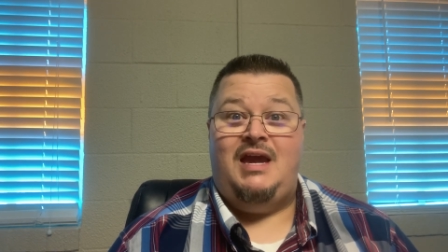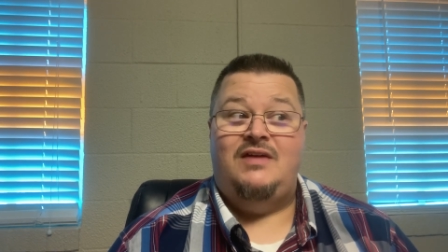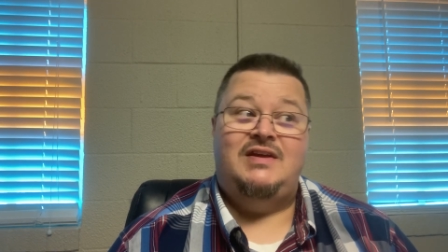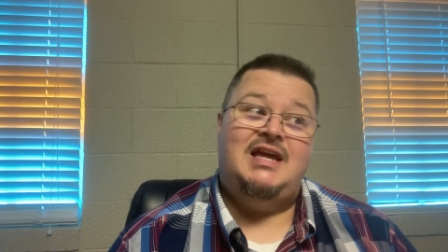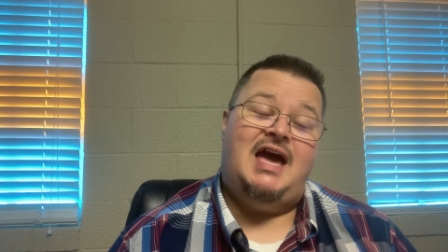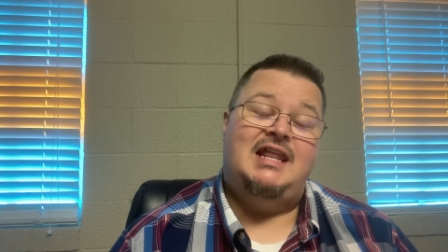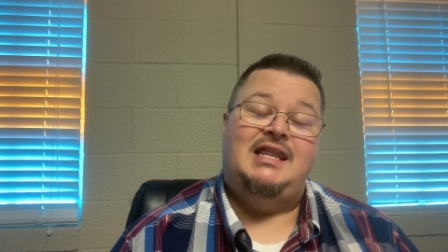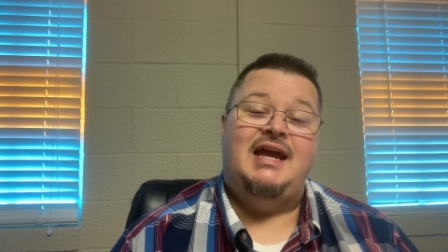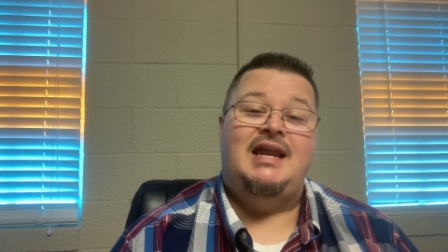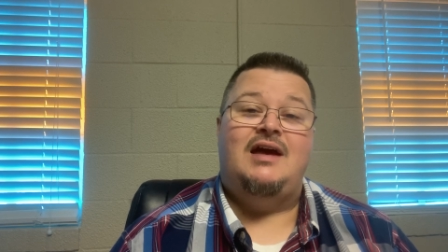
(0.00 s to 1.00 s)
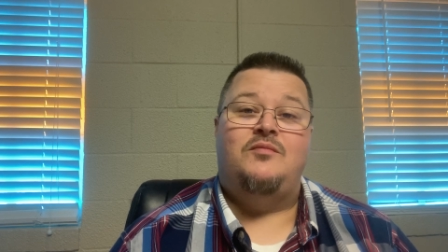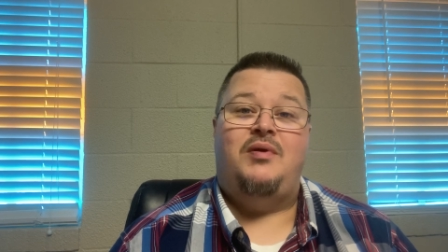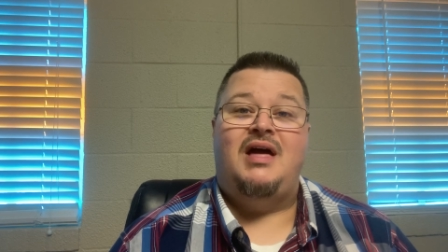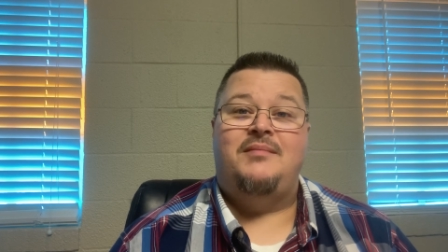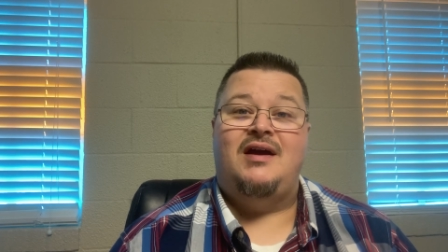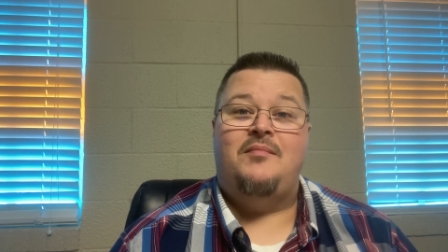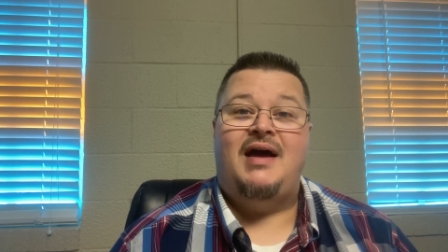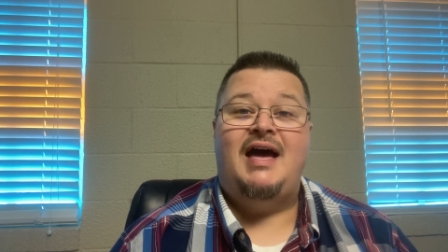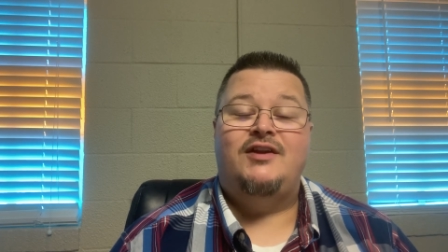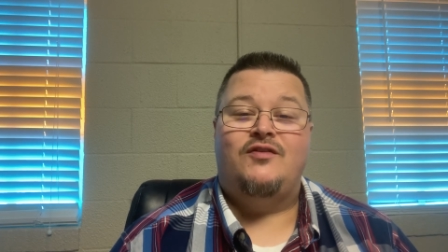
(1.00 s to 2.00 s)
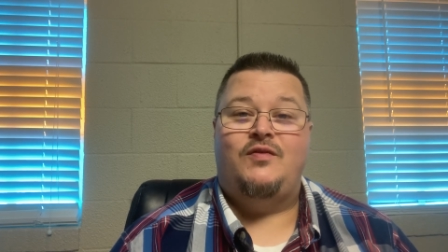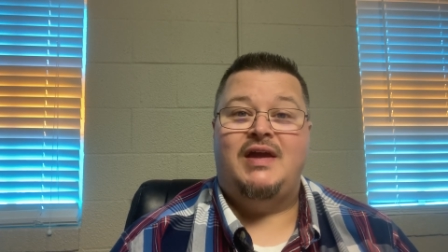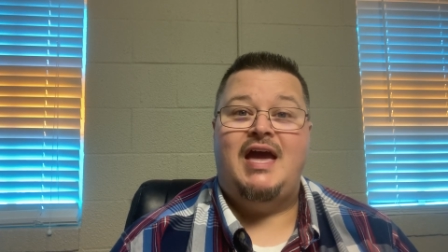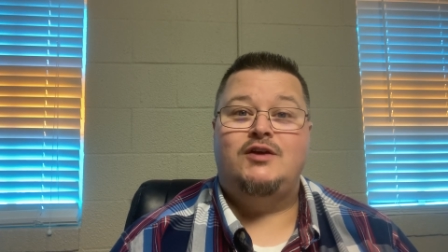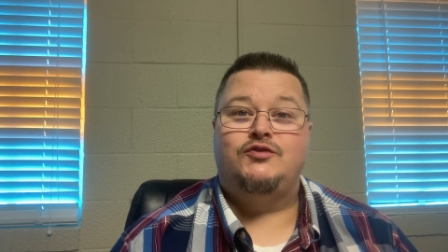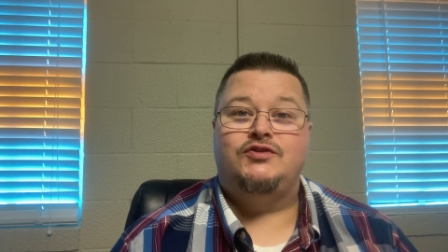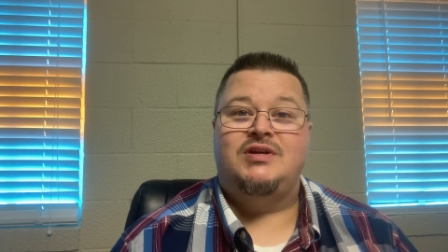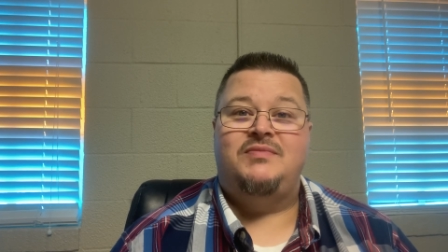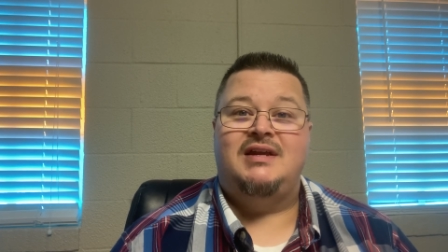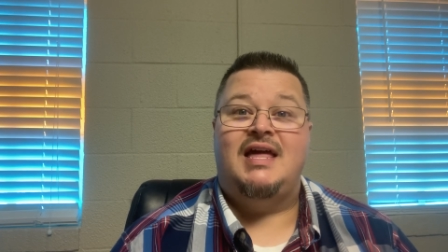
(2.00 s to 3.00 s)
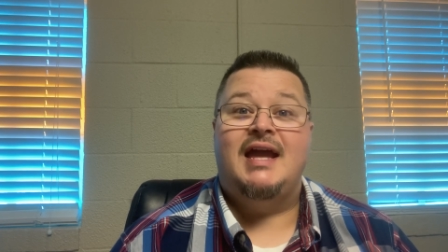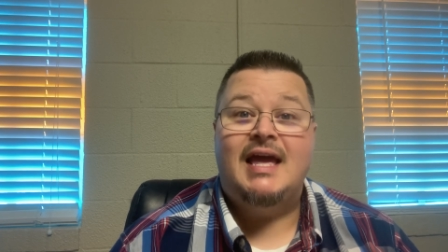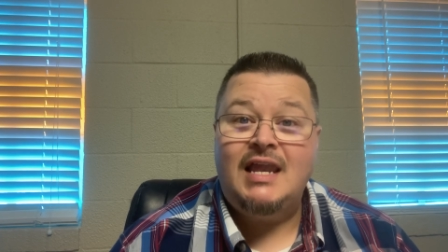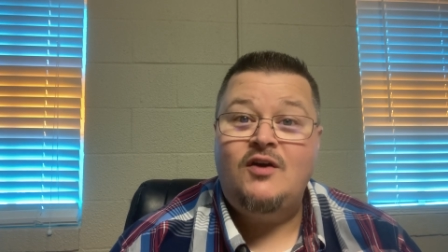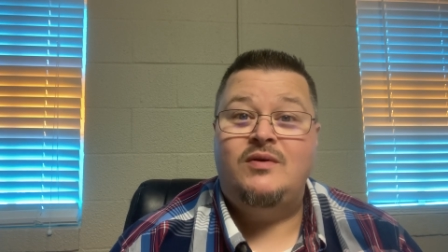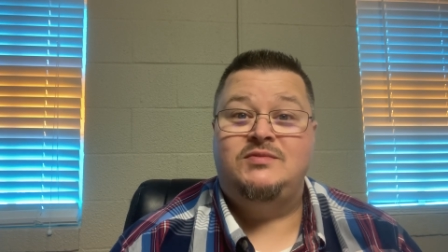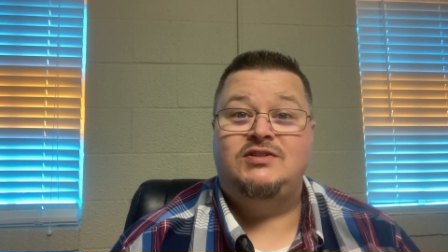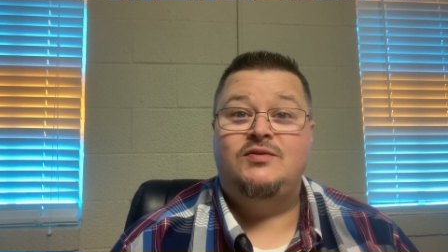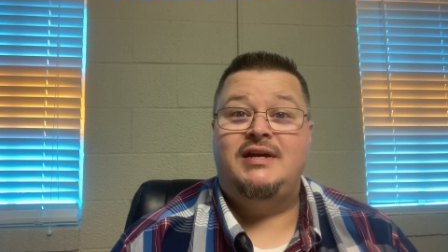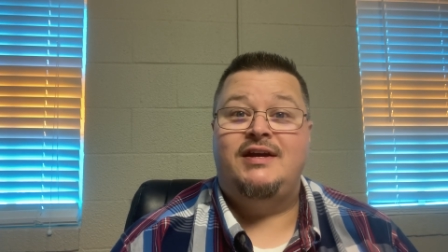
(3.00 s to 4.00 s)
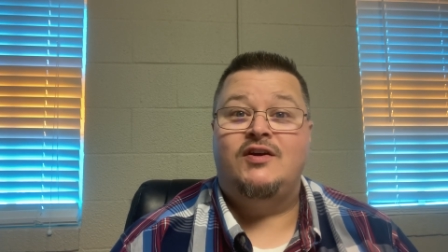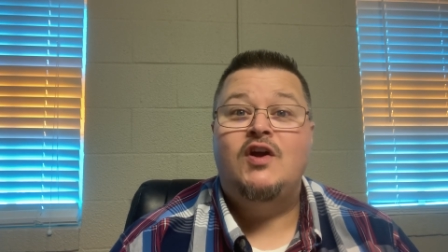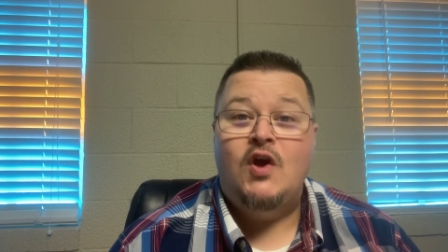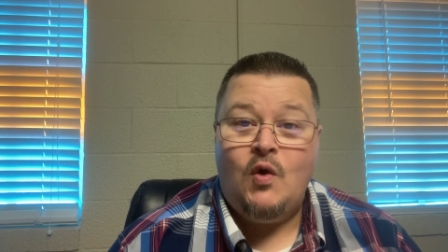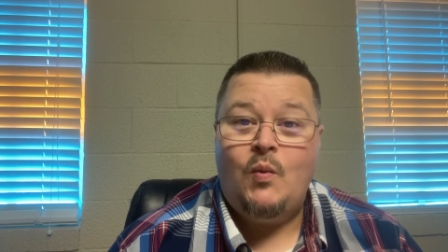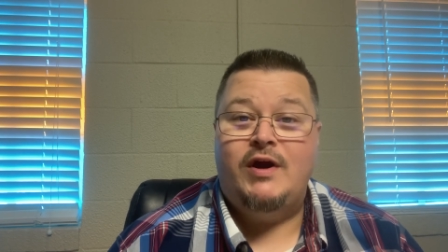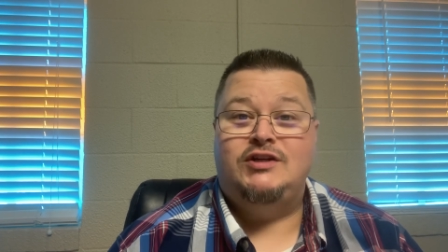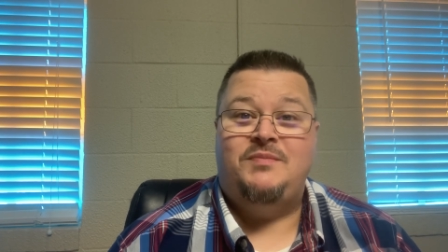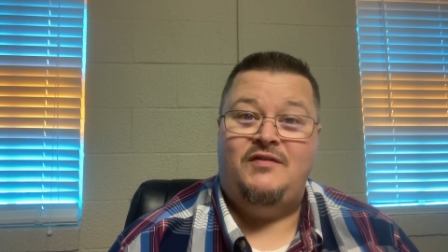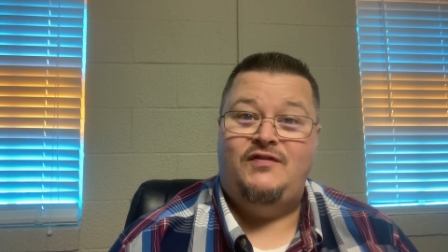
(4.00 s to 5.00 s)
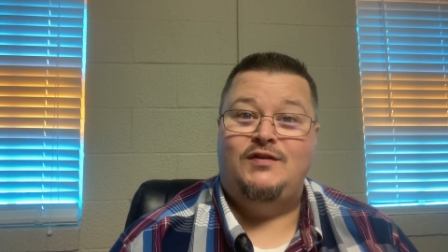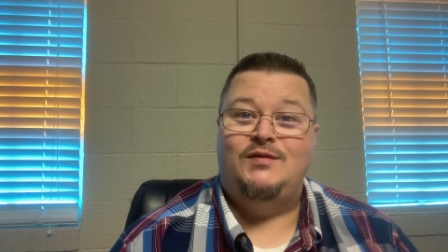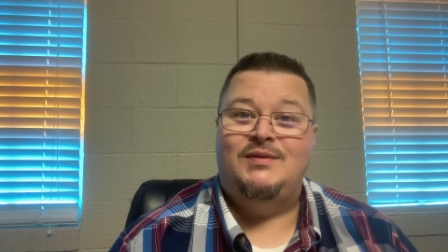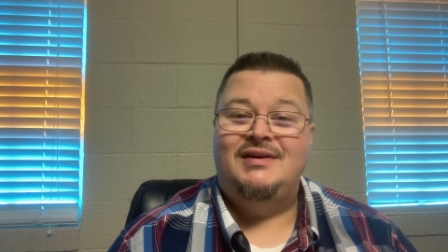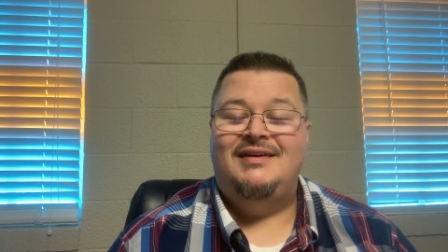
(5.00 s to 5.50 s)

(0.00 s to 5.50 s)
and then kind of lay down, plop down behind her on the couch or something like, Hello, I'm still here. Where's my food?